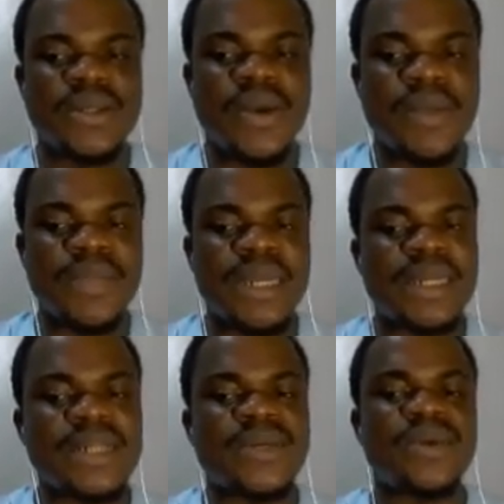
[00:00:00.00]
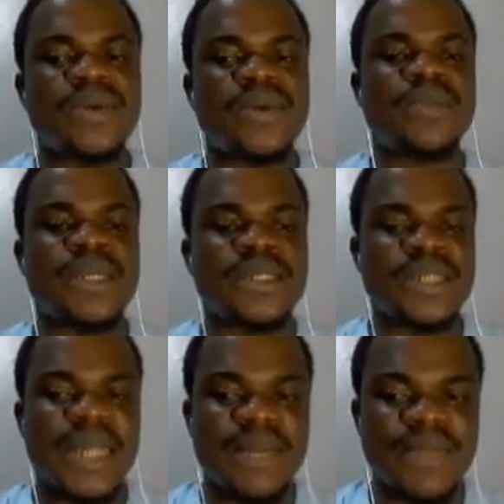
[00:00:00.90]
come in and answer, "Oh,
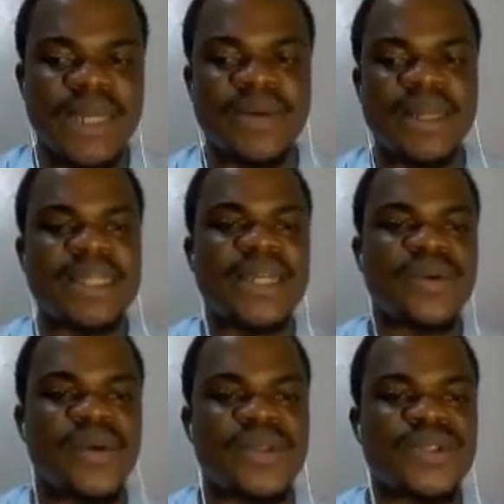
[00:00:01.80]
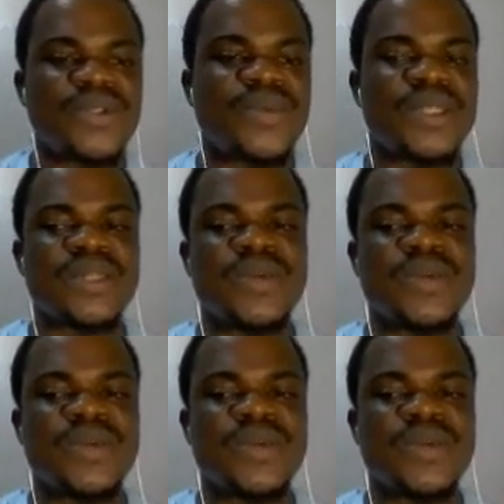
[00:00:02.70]
please calm down," and then you continue with